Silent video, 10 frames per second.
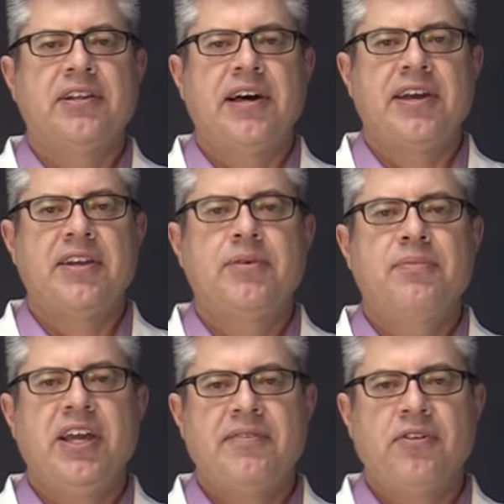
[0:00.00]
align
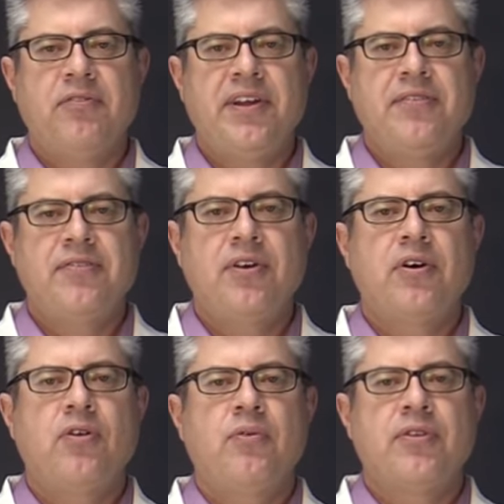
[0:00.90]
behavioral events
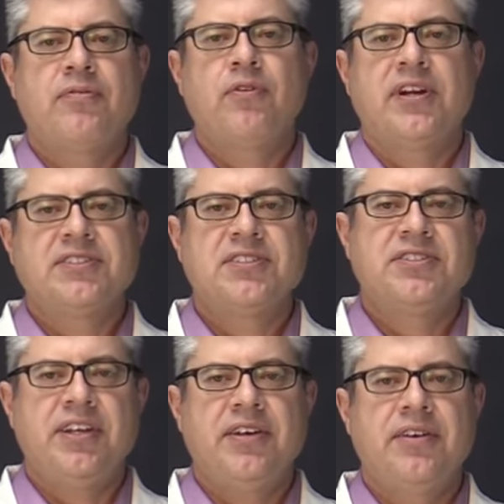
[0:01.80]
with the fluorescence
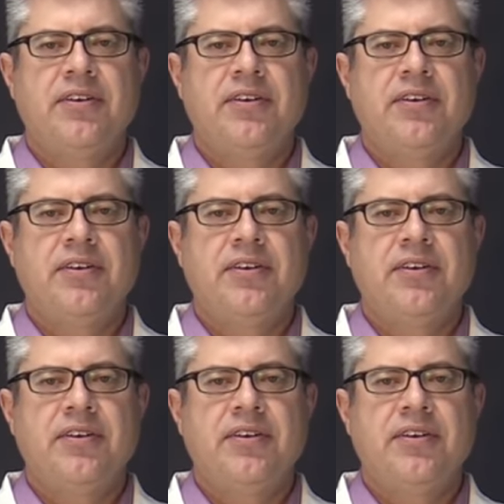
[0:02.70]
data.